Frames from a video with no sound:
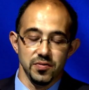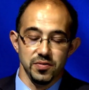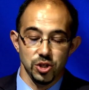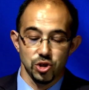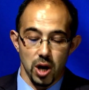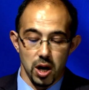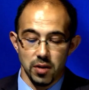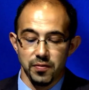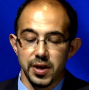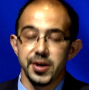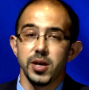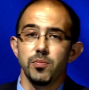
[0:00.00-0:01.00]
which are
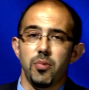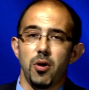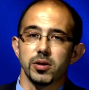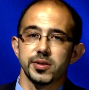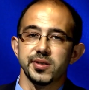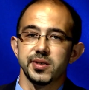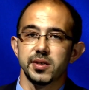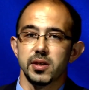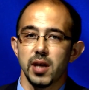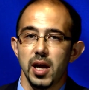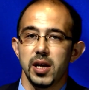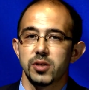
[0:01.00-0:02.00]
very important
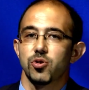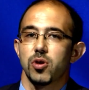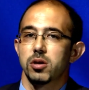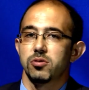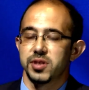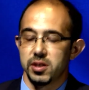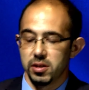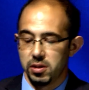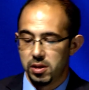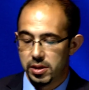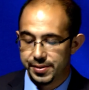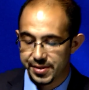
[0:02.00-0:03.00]
electroacoustical
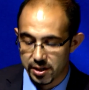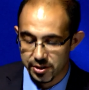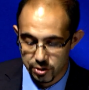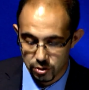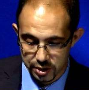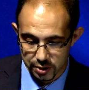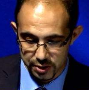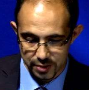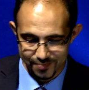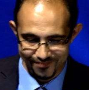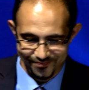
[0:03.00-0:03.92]
transducers.